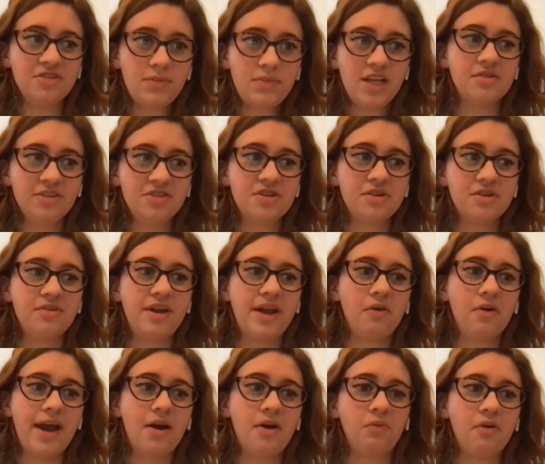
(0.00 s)
So
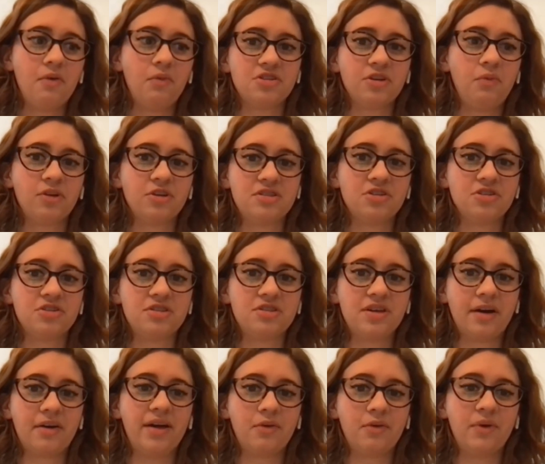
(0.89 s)
now we're
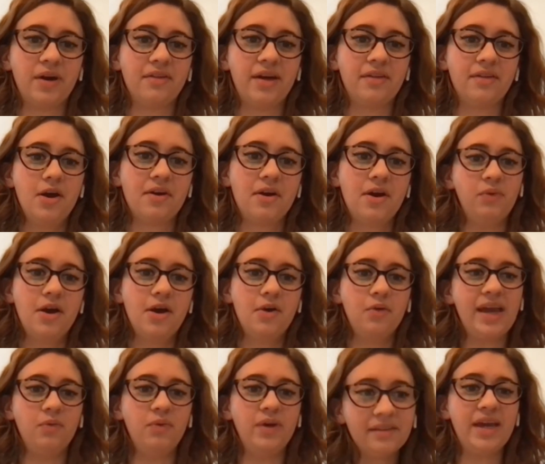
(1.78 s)
stuck with,
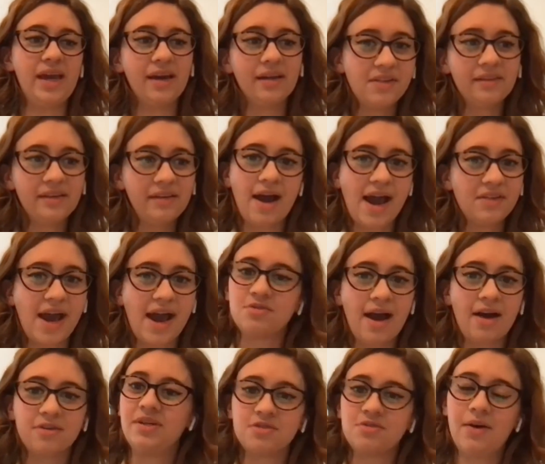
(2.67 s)
we can't leave the
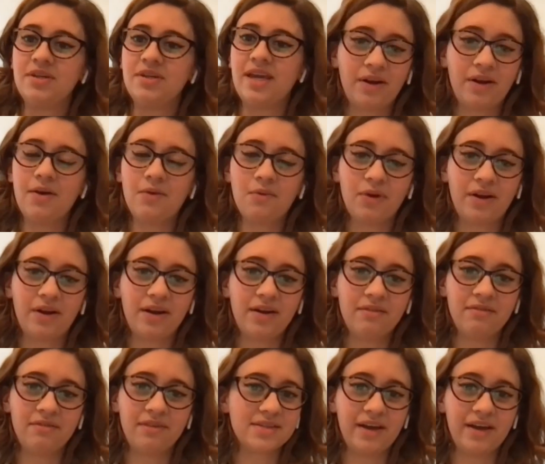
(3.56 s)
house. We can't work at
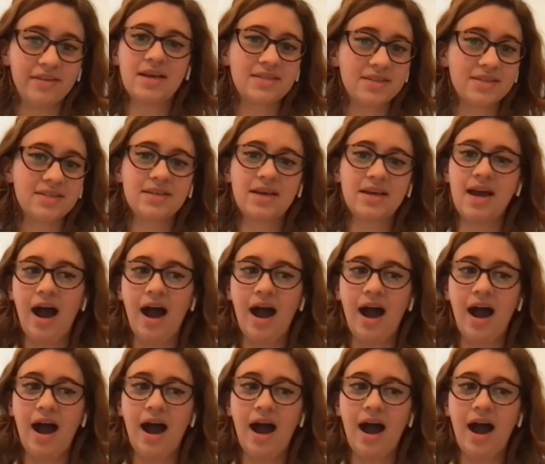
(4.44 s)
events.